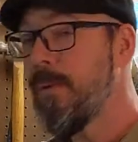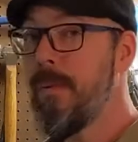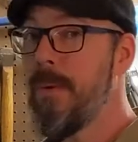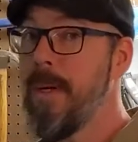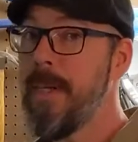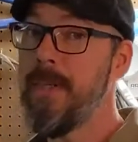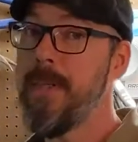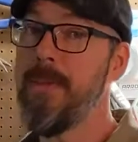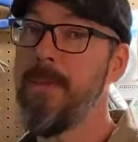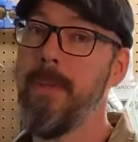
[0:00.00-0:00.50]

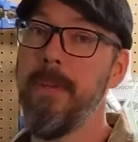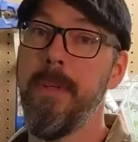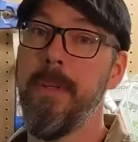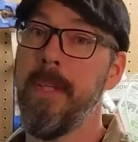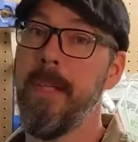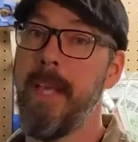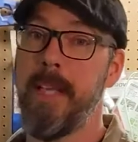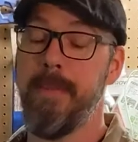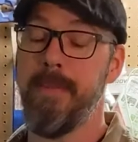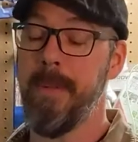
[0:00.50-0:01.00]
one
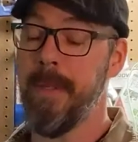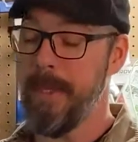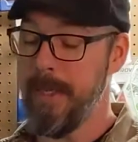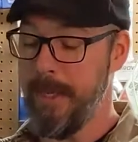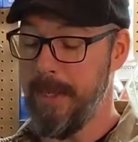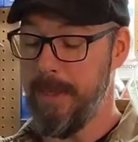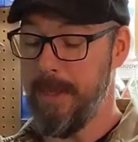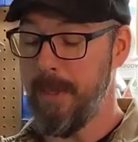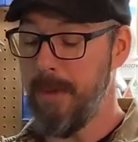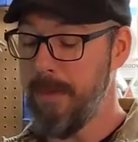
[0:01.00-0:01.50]
tool has been
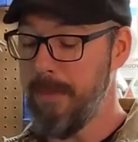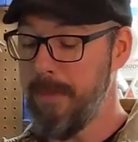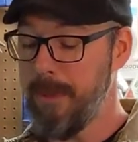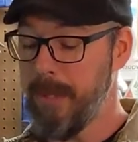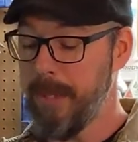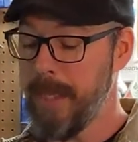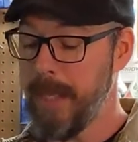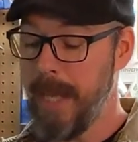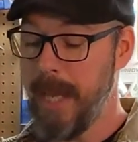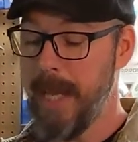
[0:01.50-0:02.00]
this
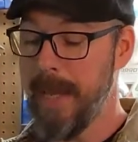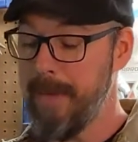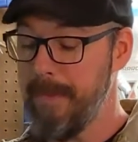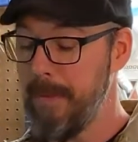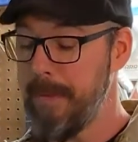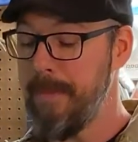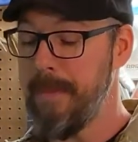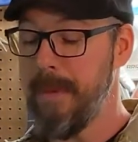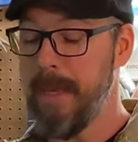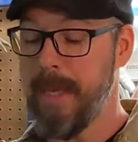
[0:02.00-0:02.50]
notebook. I have
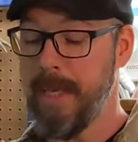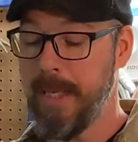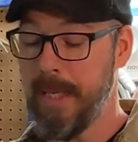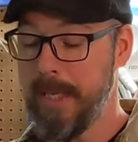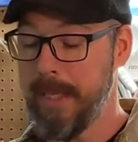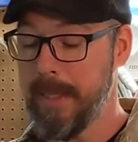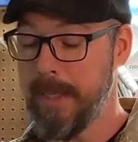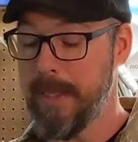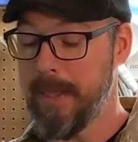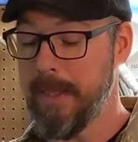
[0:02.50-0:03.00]
been
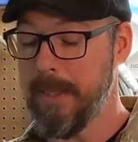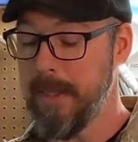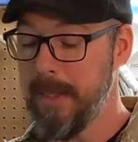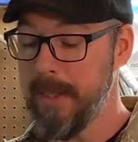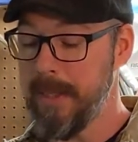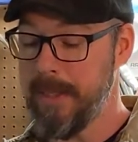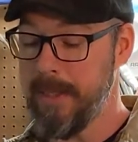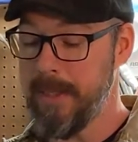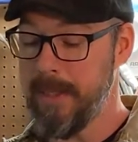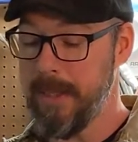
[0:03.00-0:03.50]
making
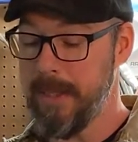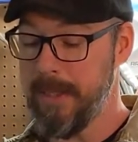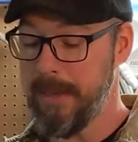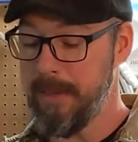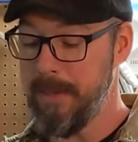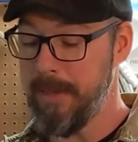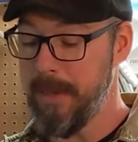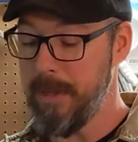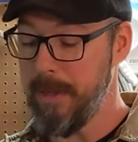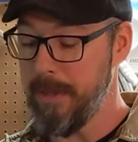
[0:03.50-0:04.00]
tons and tons
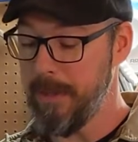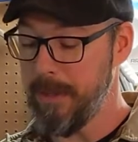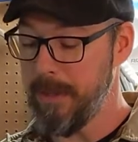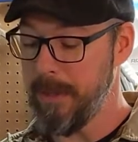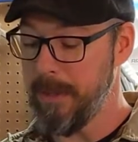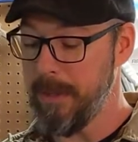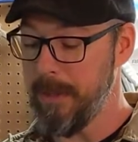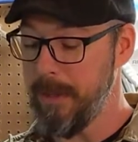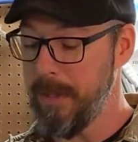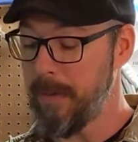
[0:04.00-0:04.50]
of notes,
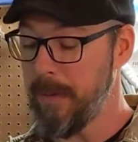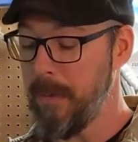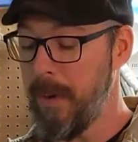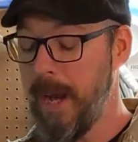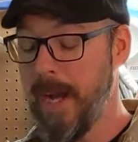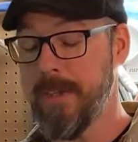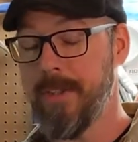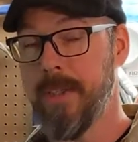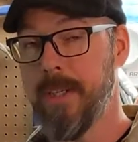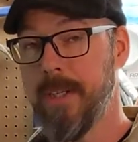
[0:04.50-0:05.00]
including
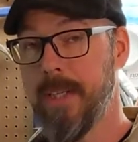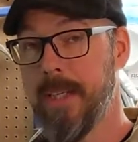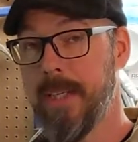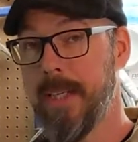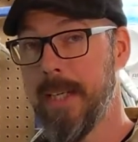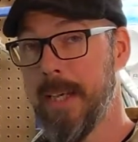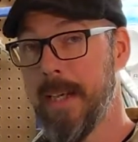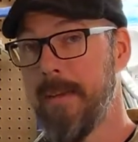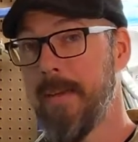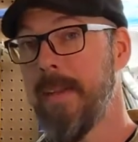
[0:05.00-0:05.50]
watching,
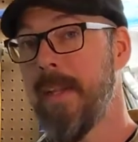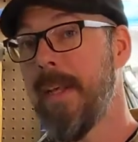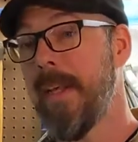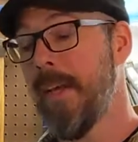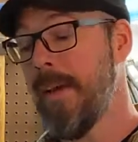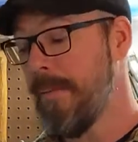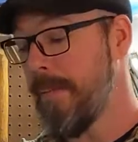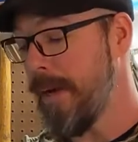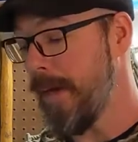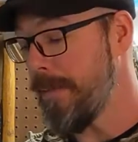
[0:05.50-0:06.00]
again,
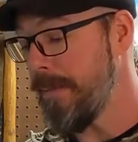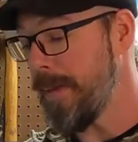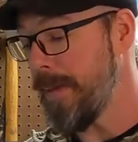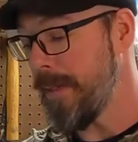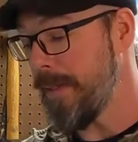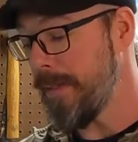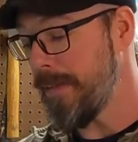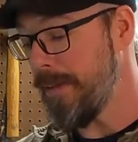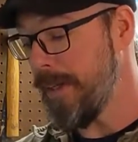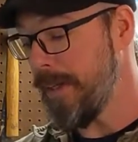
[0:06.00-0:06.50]
Mod
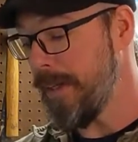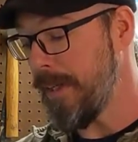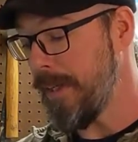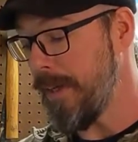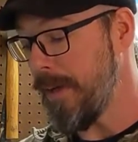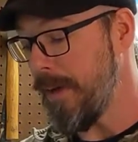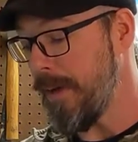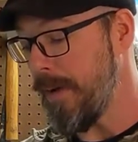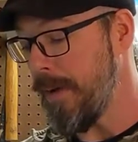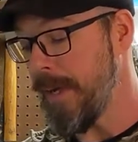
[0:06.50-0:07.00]
Mini's
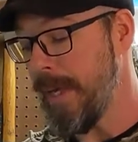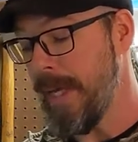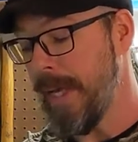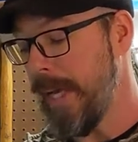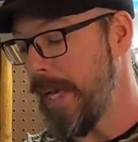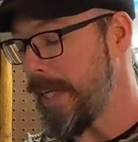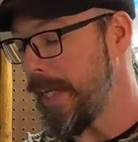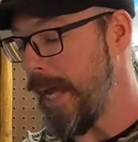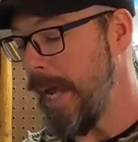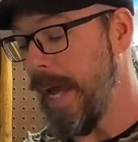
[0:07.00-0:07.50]
video,
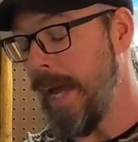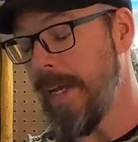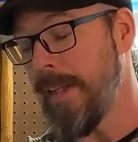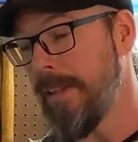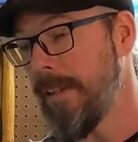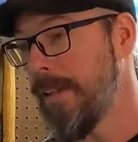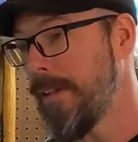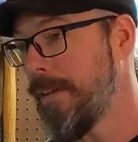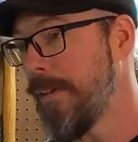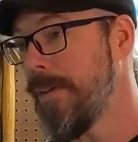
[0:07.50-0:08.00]
and I
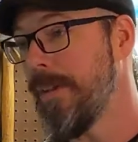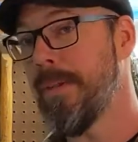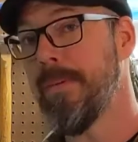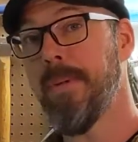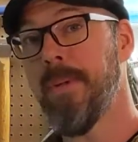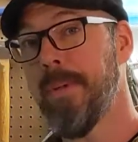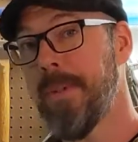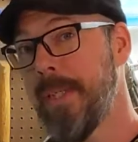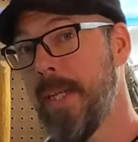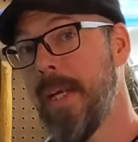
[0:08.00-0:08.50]
literally
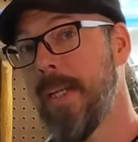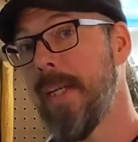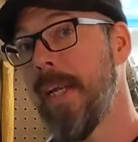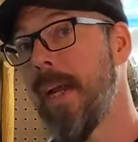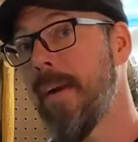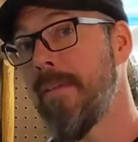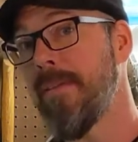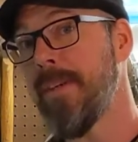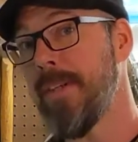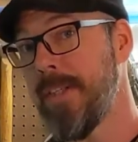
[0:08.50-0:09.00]
wrote down
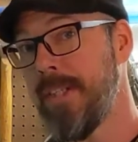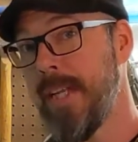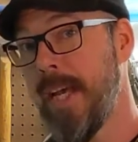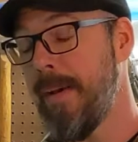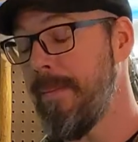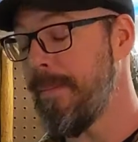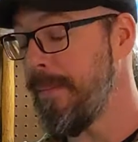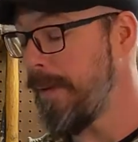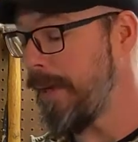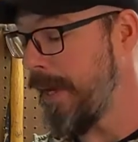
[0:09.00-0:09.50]
every
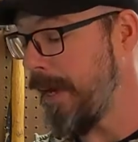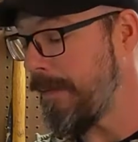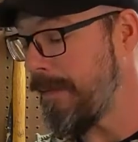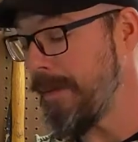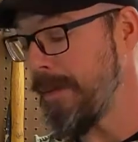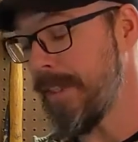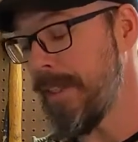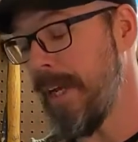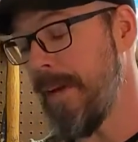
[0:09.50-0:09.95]
step, every